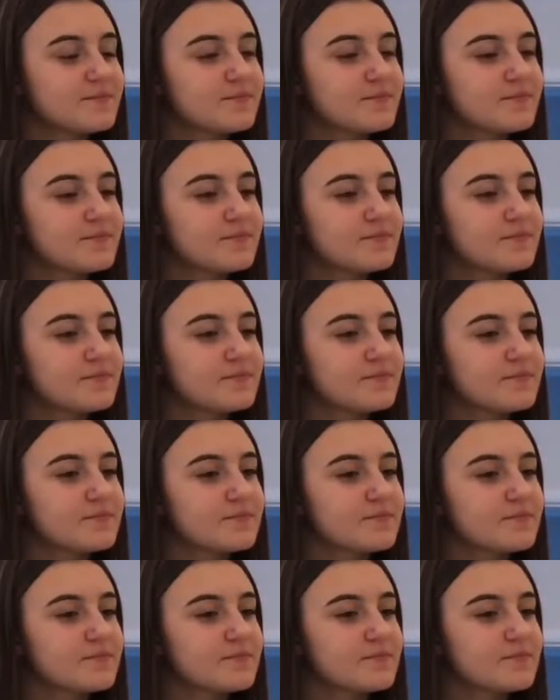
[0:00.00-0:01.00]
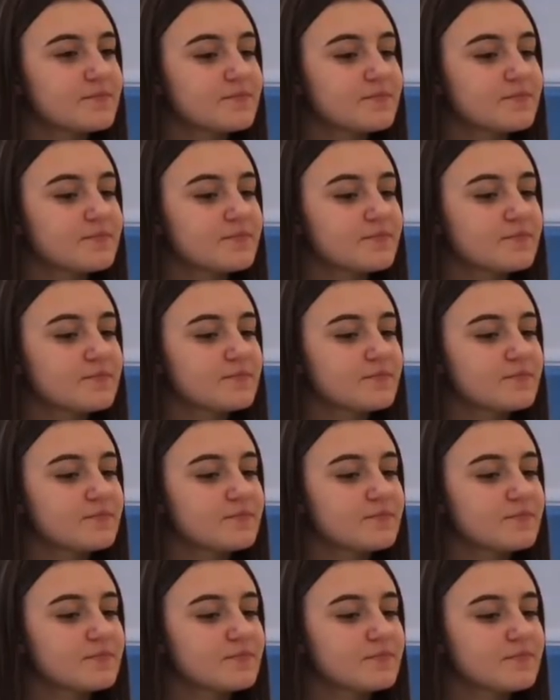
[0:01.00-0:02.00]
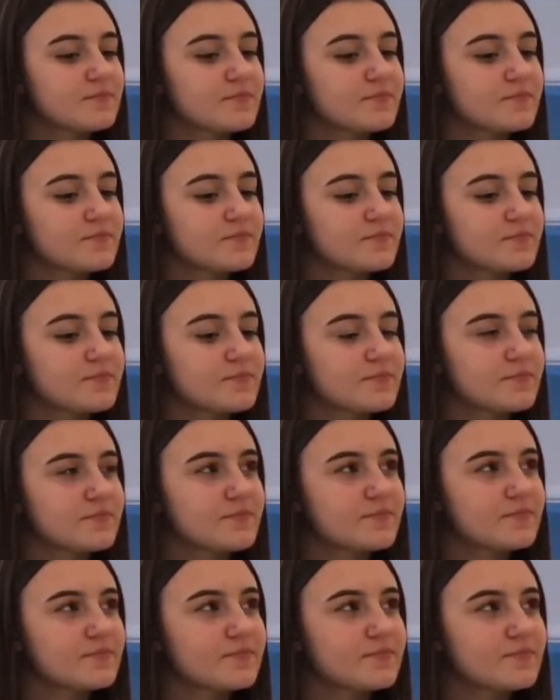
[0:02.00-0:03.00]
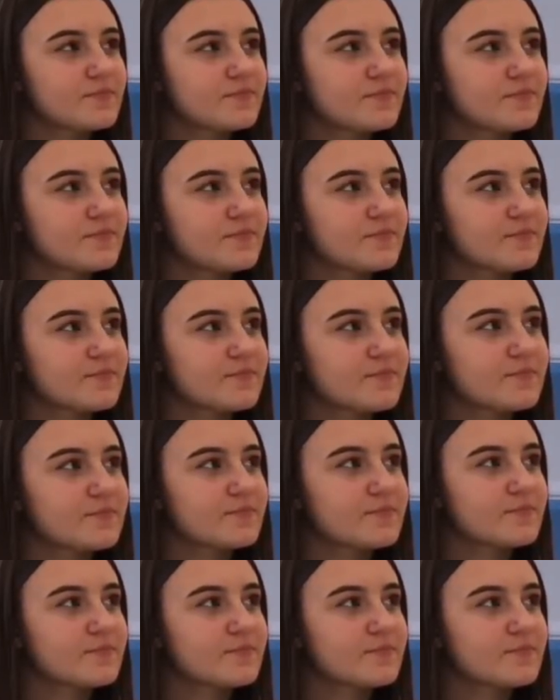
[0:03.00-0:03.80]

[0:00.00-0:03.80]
No words are spoken by the person on screen.